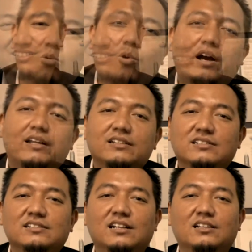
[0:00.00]

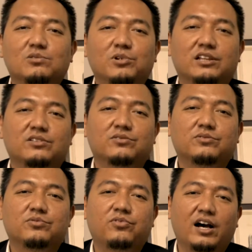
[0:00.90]
WARIS start with
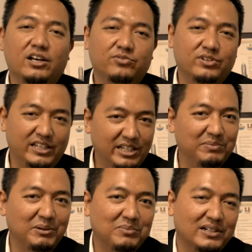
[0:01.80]
5 key
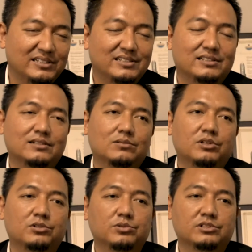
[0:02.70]
members,
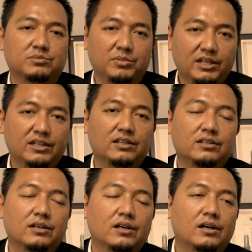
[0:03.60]
which was me,
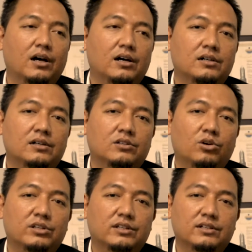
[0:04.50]

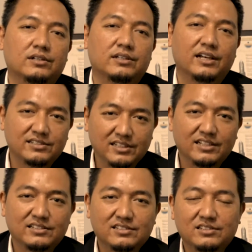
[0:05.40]
Dr.
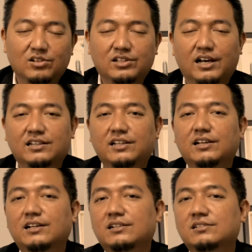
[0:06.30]
Yazid, Dr.
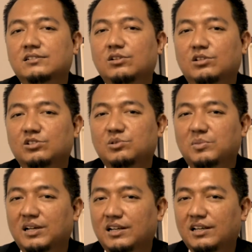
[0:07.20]
Atias, Dr.
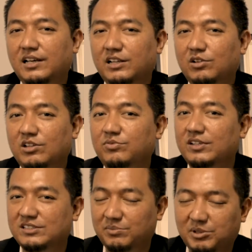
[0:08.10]
Sumarni, and Dr.
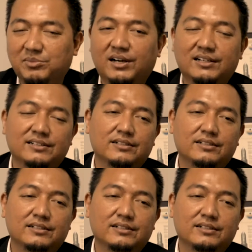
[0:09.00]
Fazamima.